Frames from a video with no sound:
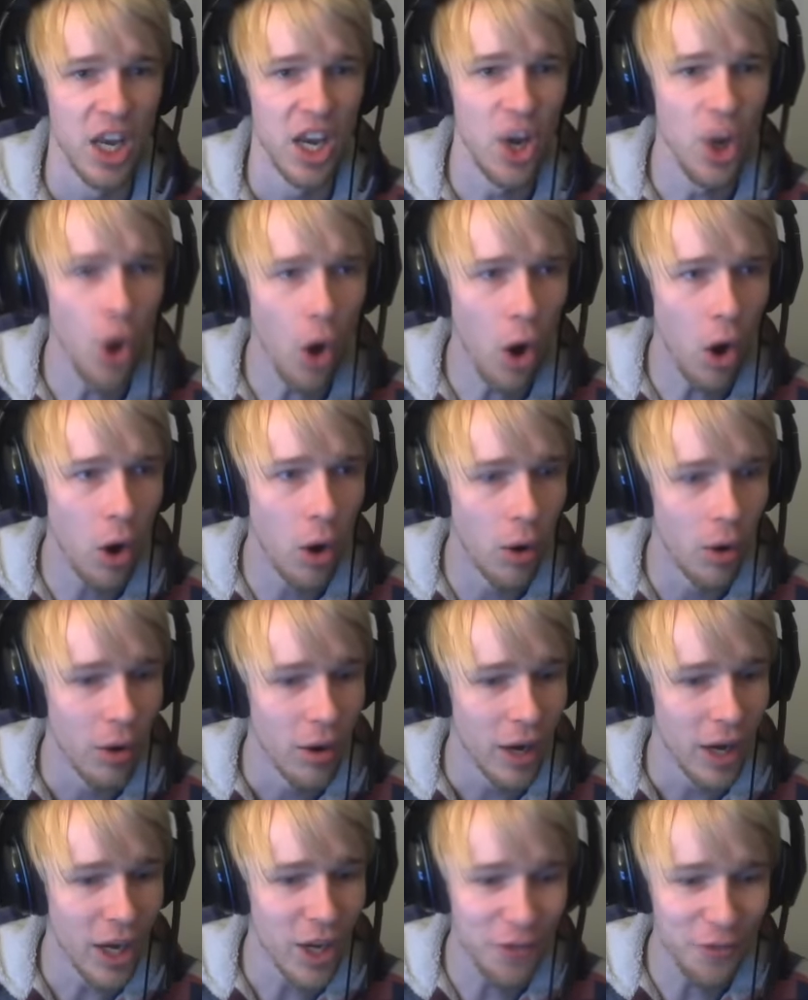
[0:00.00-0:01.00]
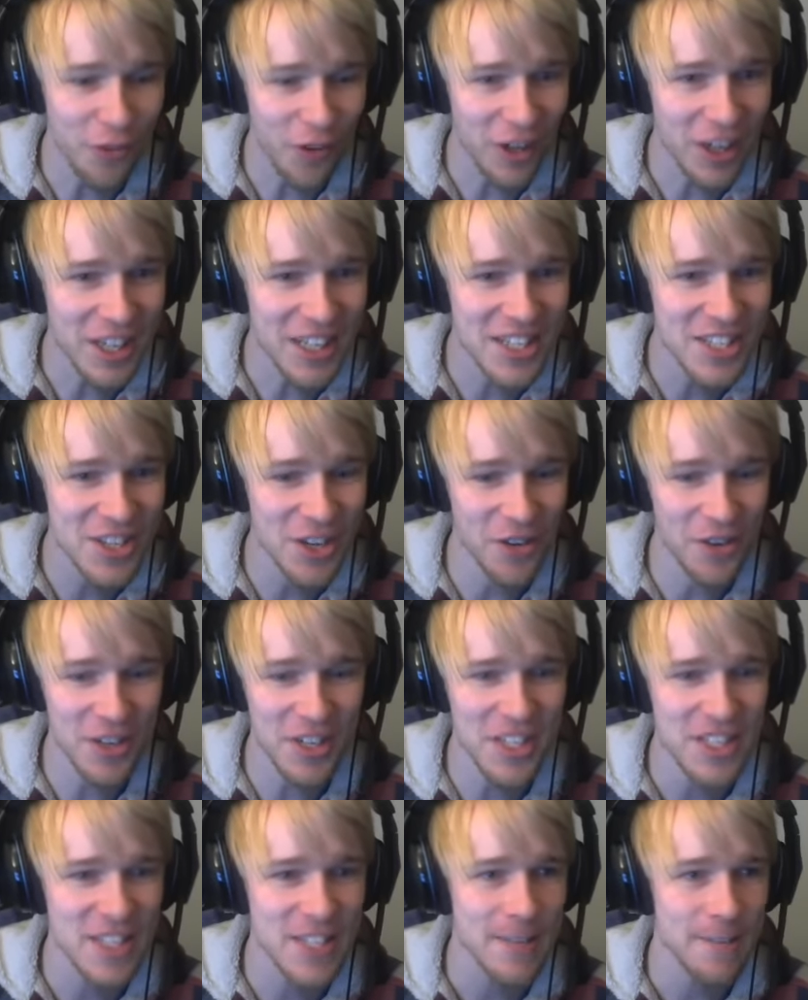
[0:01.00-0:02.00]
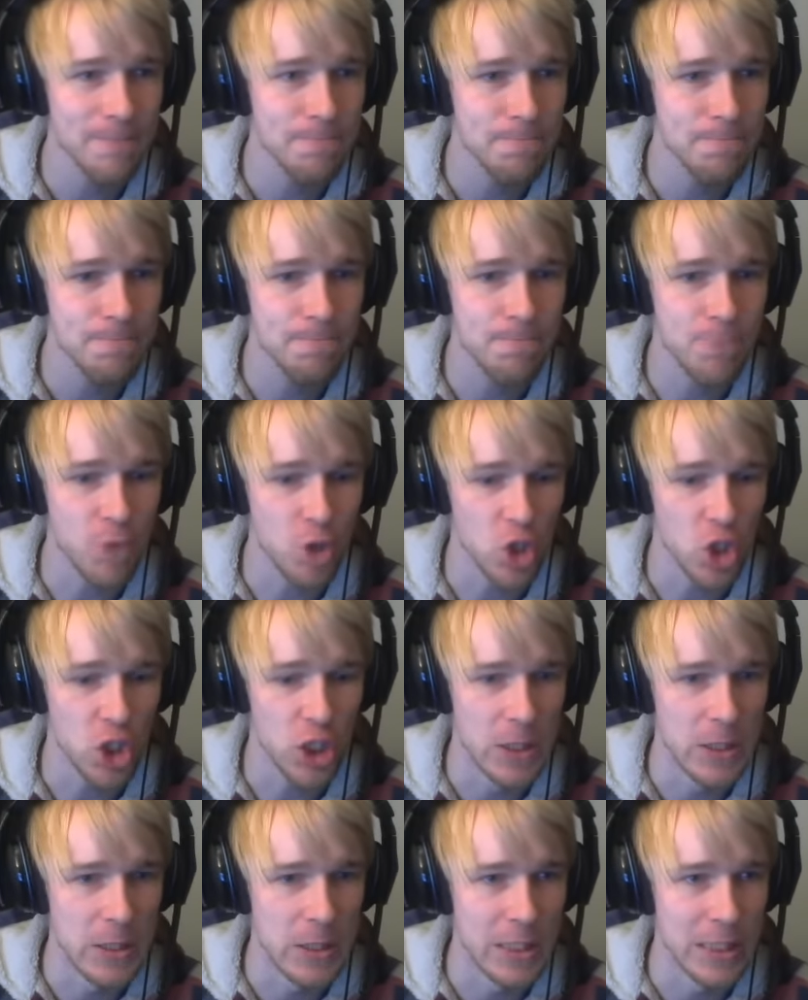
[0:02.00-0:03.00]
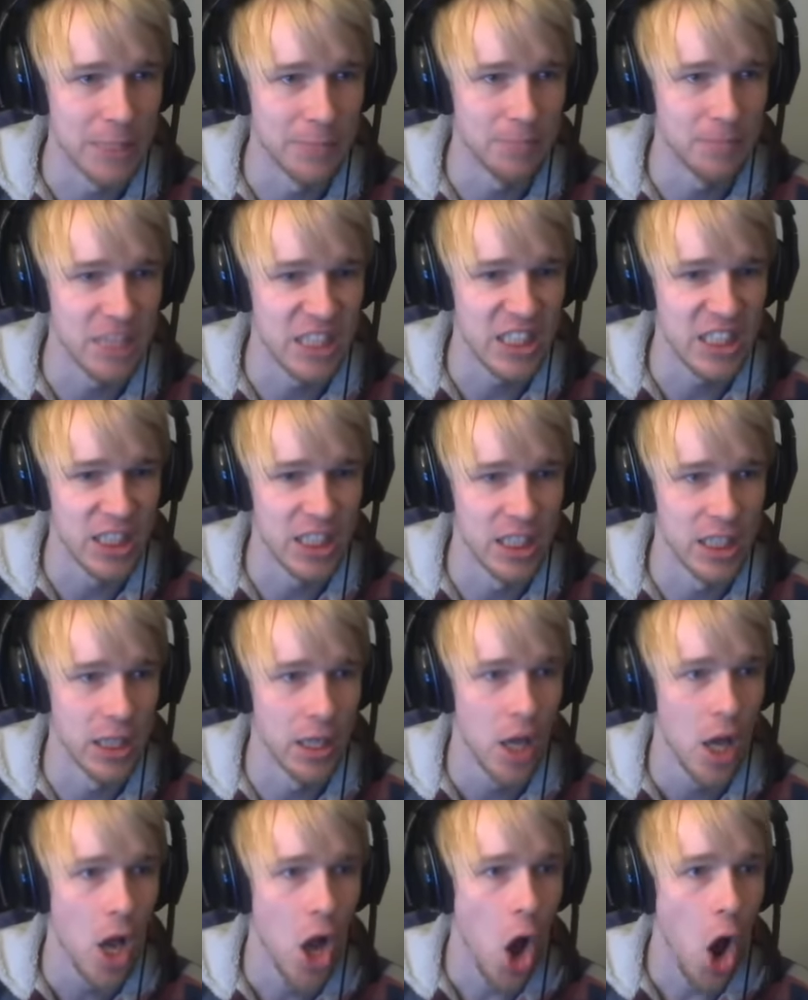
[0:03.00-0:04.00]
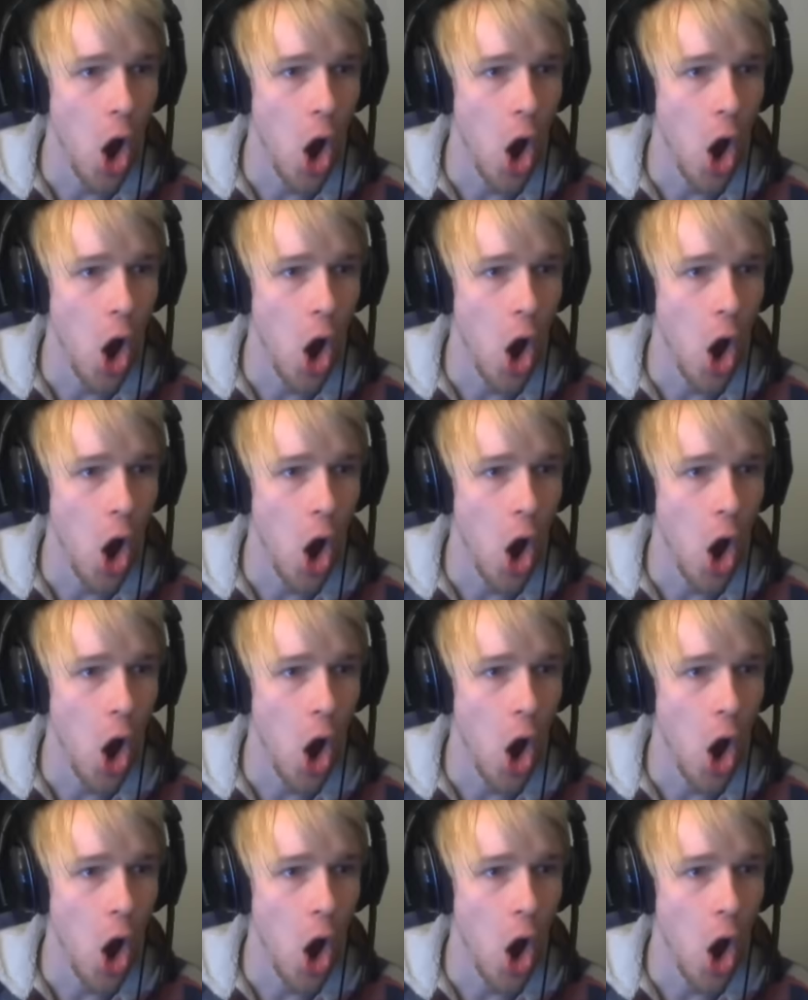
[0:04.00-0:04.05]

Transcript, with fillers: No! Are you fucking serious? Fucking get back here.